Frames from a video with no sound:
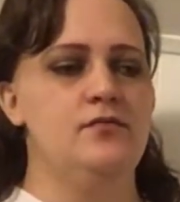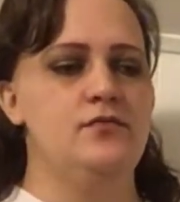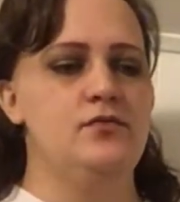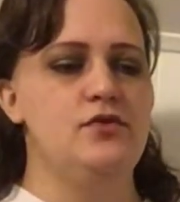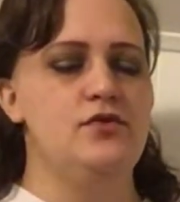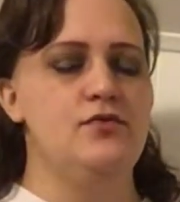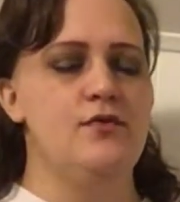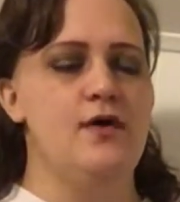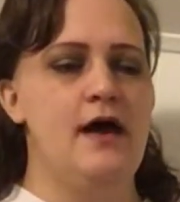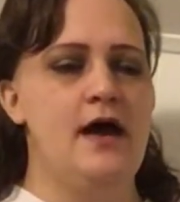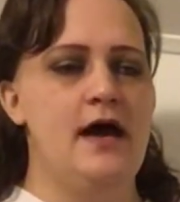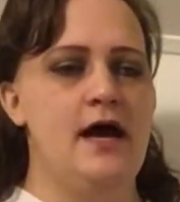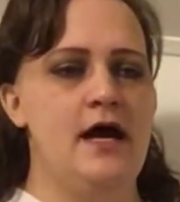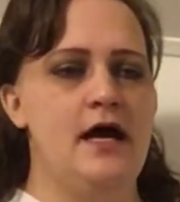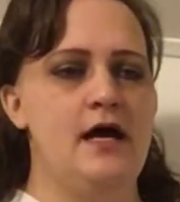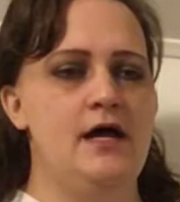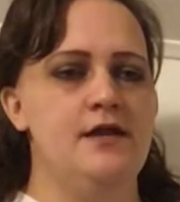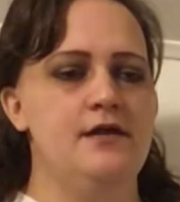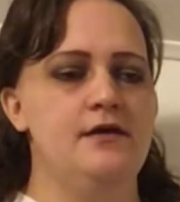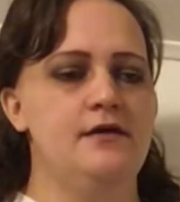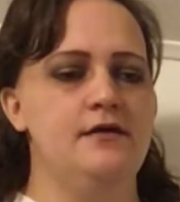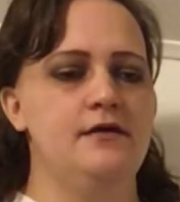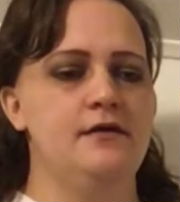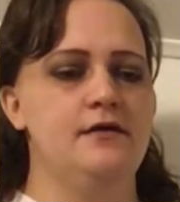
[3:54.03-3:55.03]
You
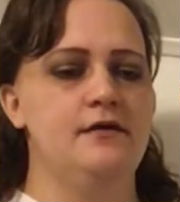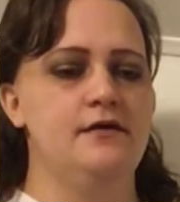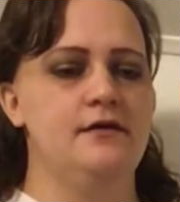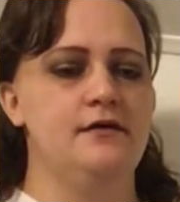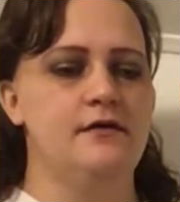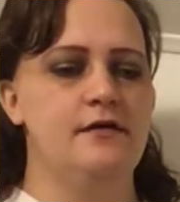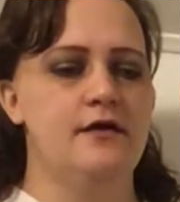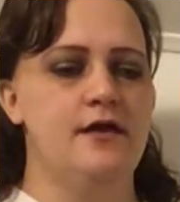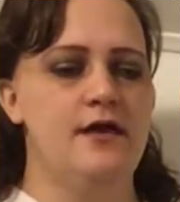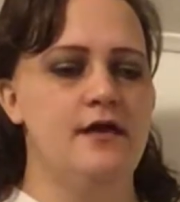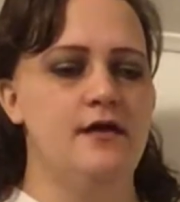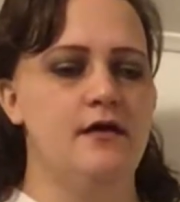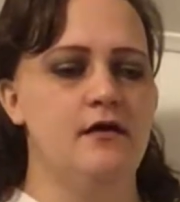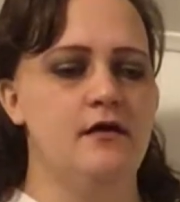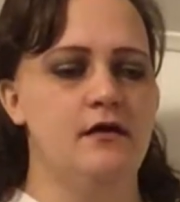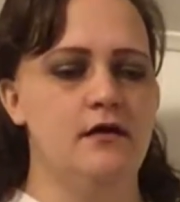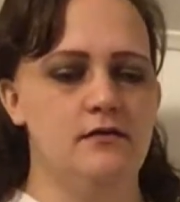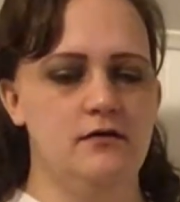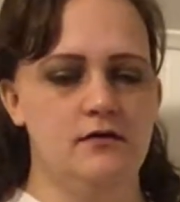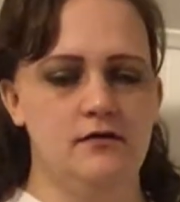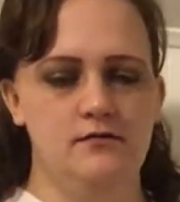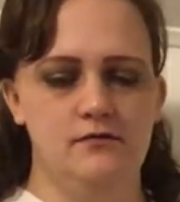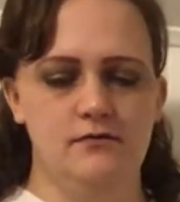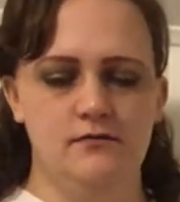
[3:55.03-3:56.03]
add
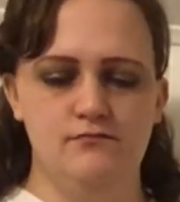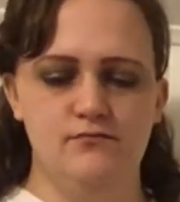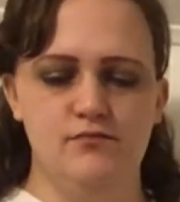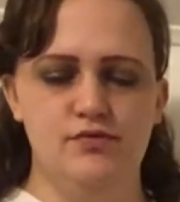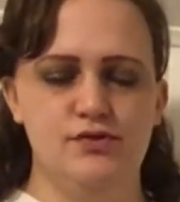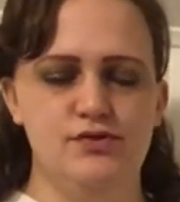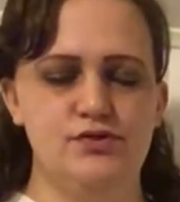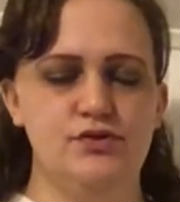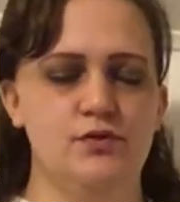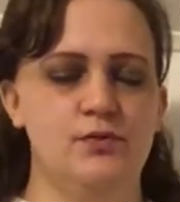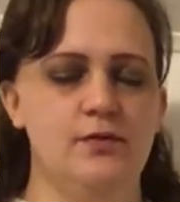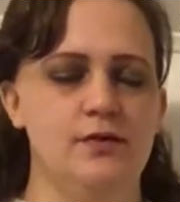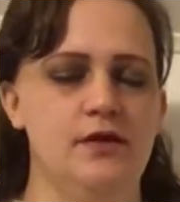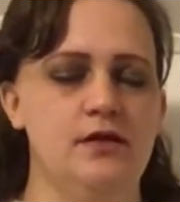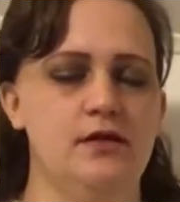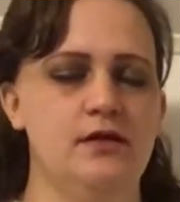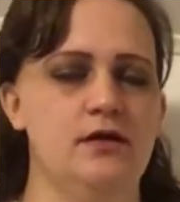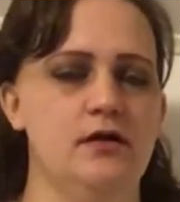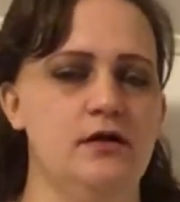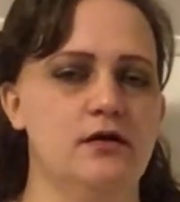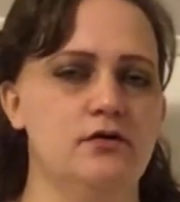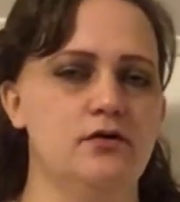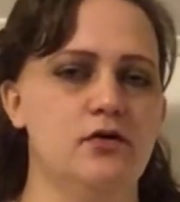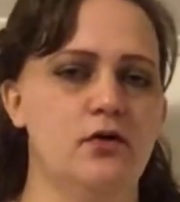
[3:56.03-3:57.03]
between
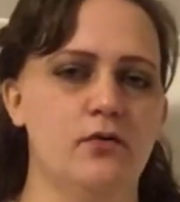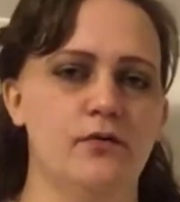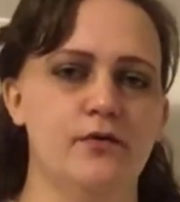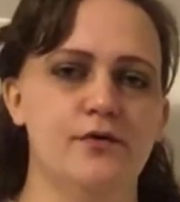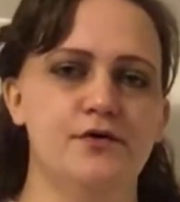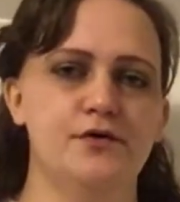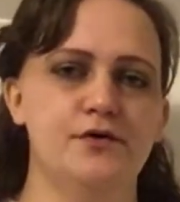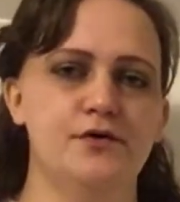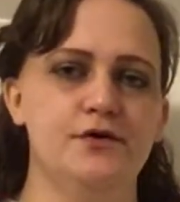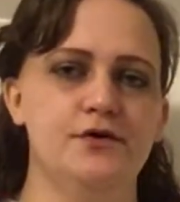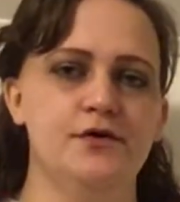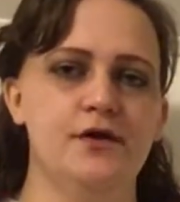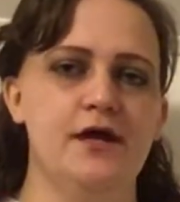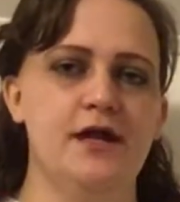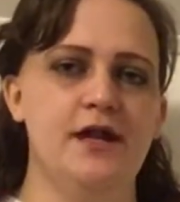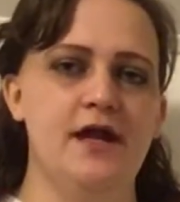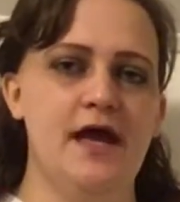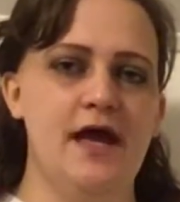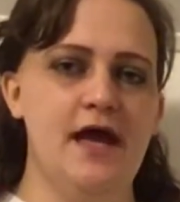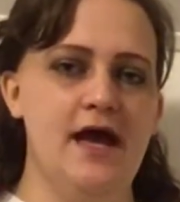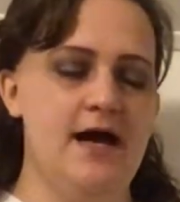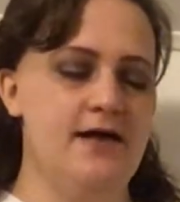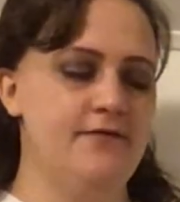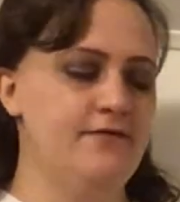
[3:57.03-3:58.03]
1/4 and
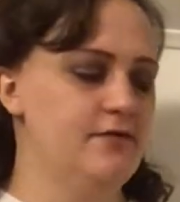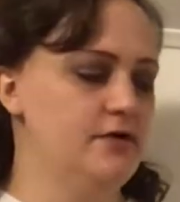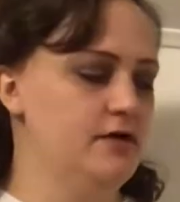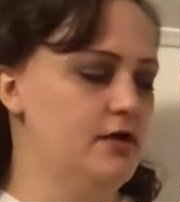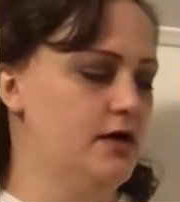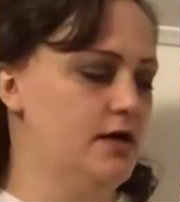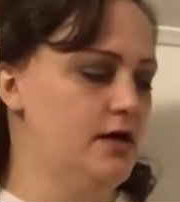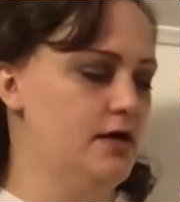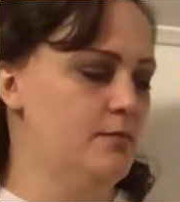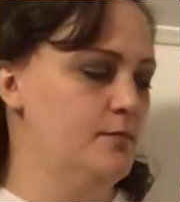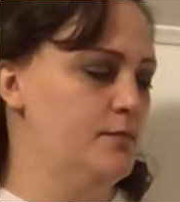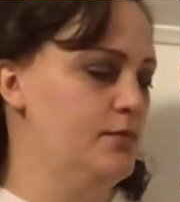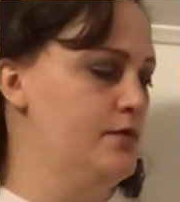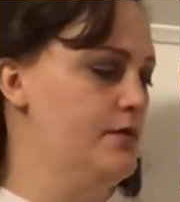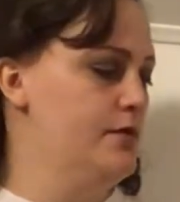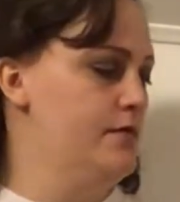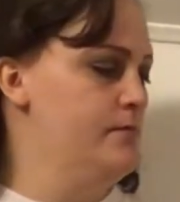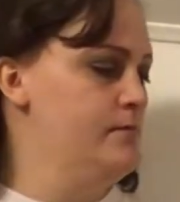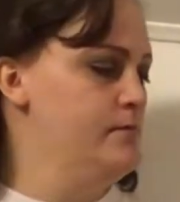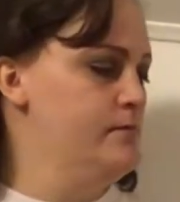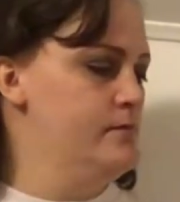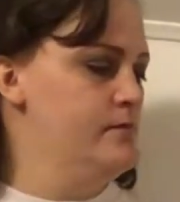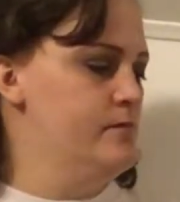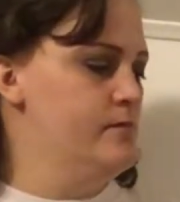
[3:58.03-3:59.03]
1/2 cup
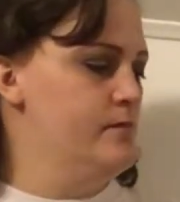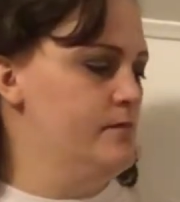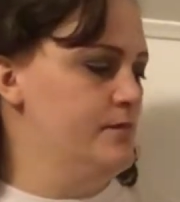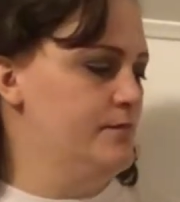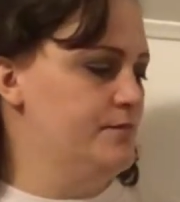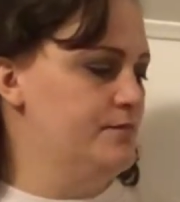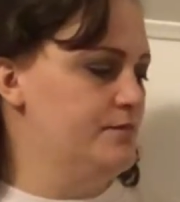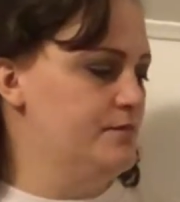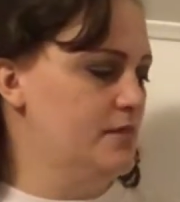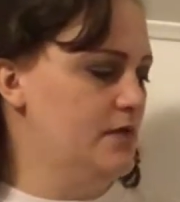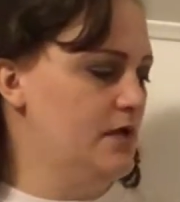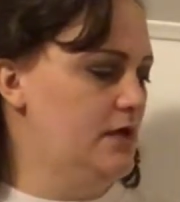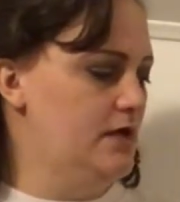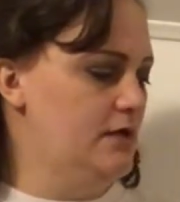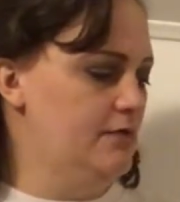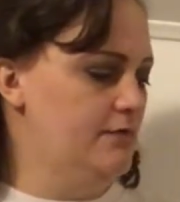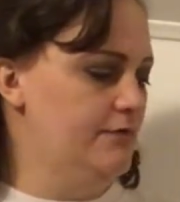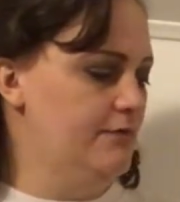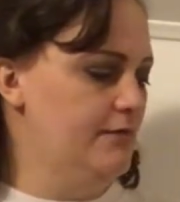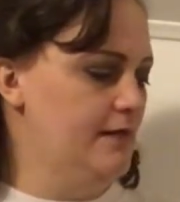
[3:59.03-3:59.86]
of